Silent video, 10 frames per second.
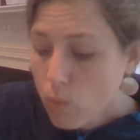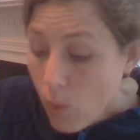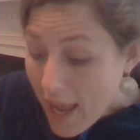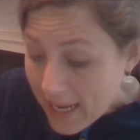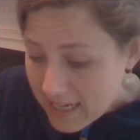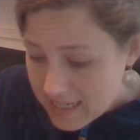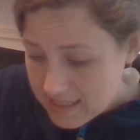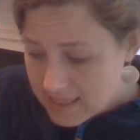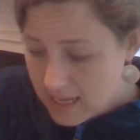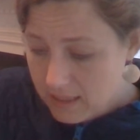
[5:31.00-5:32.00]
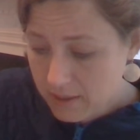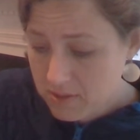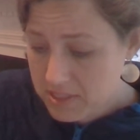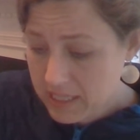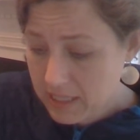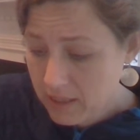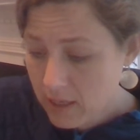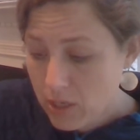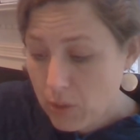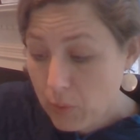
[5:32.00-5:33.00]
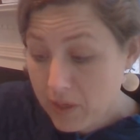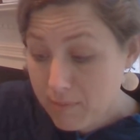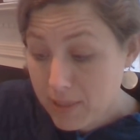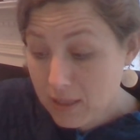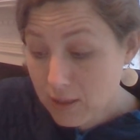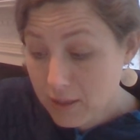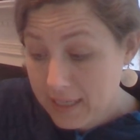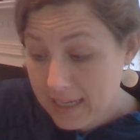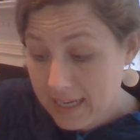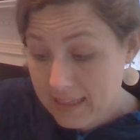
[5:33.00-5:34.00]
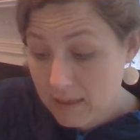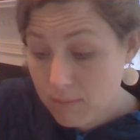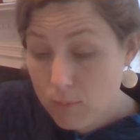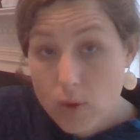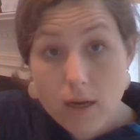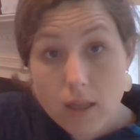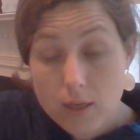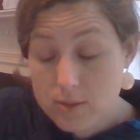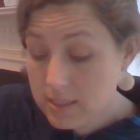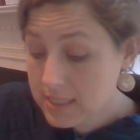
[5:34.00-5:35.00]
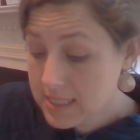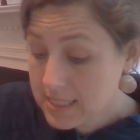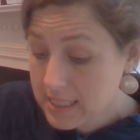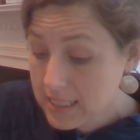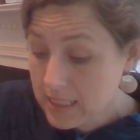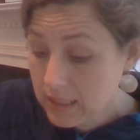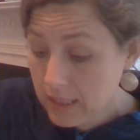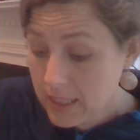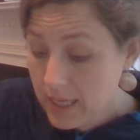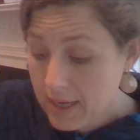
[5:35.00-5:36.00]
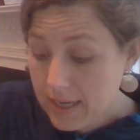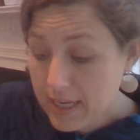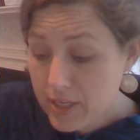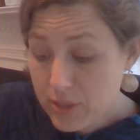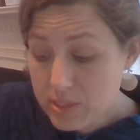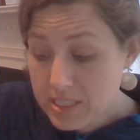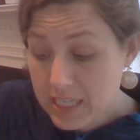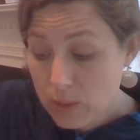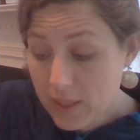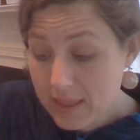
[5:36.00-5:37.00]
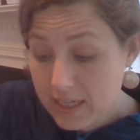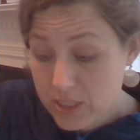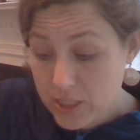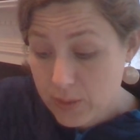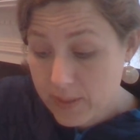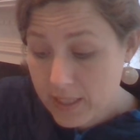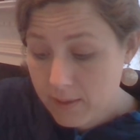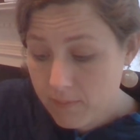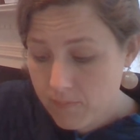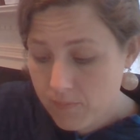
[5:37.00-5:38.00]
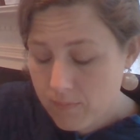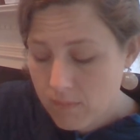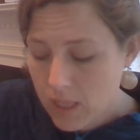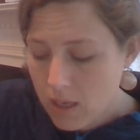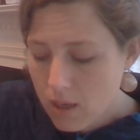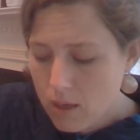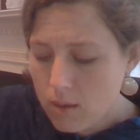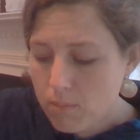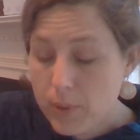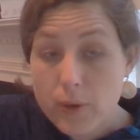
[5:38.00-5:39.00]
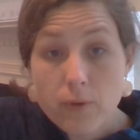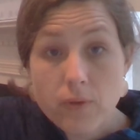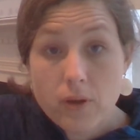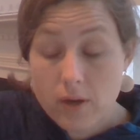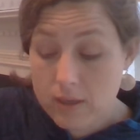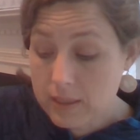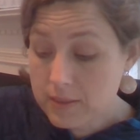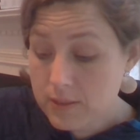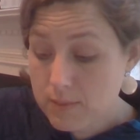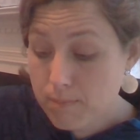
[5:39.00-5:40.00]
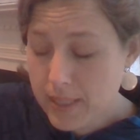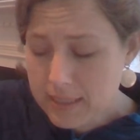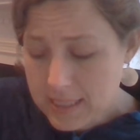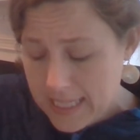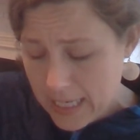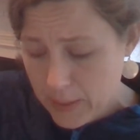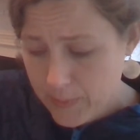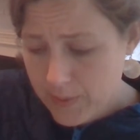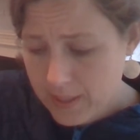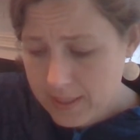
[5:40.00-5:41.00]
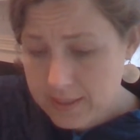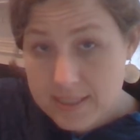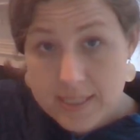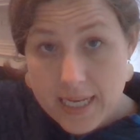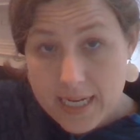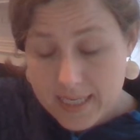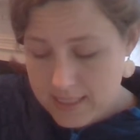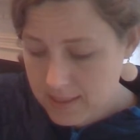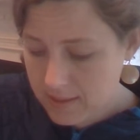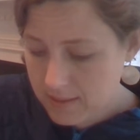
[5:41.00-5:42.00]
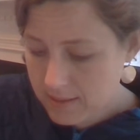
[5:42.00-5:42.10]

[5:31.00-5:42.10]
Wait, said Lucy, who had been looking at them more closely still. Can you see what they're doing? Both girls bent down and stared.